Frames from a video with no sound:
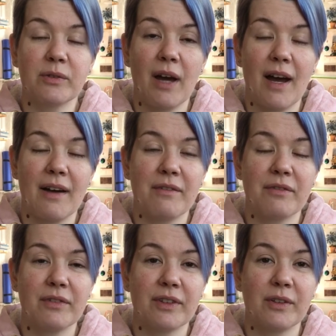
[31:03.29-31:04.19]
have,
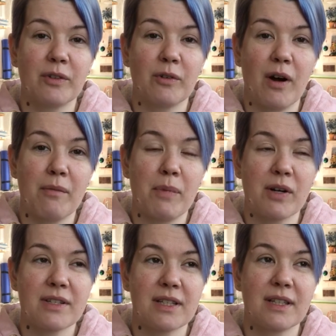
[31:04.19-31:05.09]

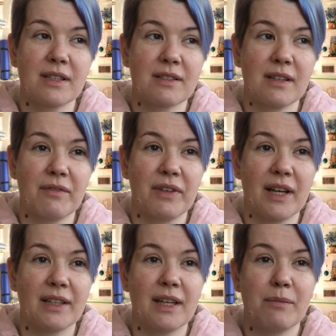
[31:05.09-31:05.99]
unboxing and stuff
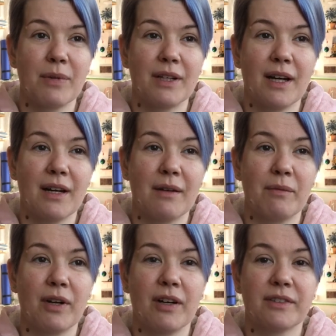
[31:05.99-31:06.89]
like that, but
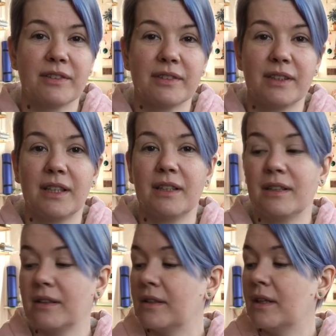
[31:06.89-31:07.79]
I'm not
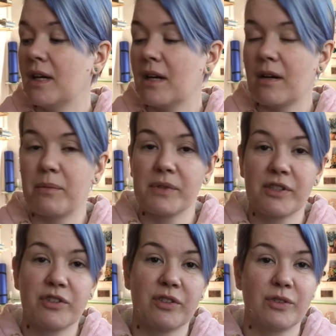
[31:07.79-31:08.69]
in a
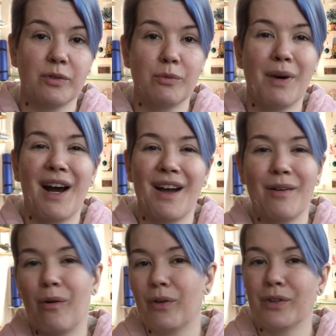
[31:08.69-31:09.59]
position to buy
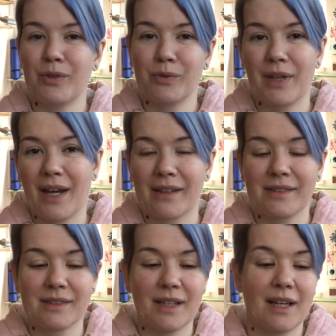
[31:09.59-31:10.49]
all the new
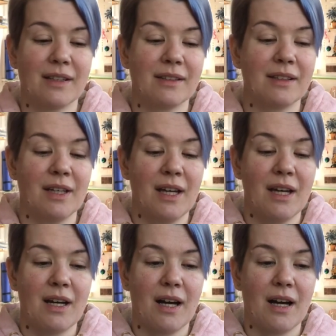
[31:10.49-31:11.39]
decks, and
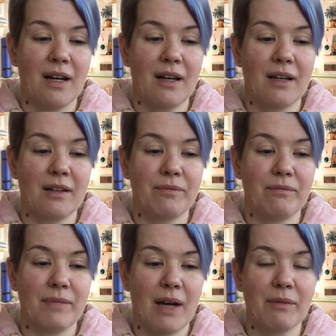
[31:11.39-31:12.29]

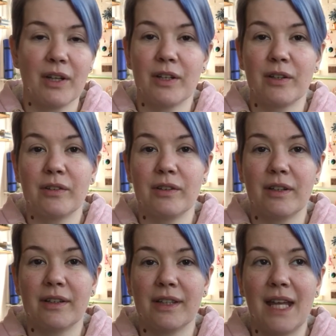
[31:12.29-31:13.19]
I'm not
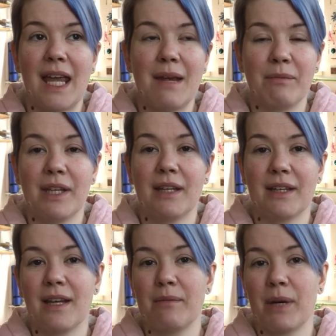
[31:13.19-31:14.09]
a name
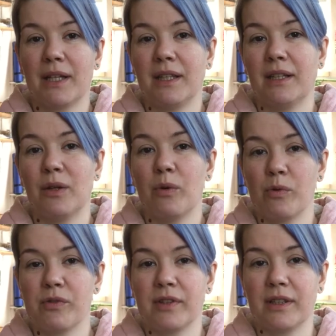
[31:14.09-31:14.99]
that anybody
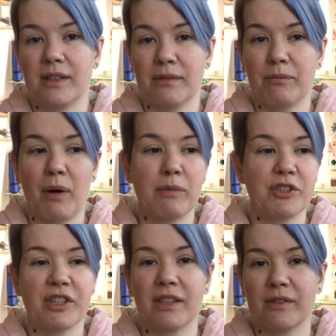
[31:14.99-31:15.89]
knows in
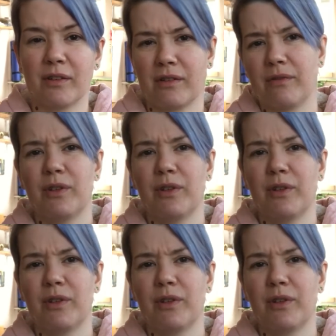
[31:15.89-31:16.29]
publishing or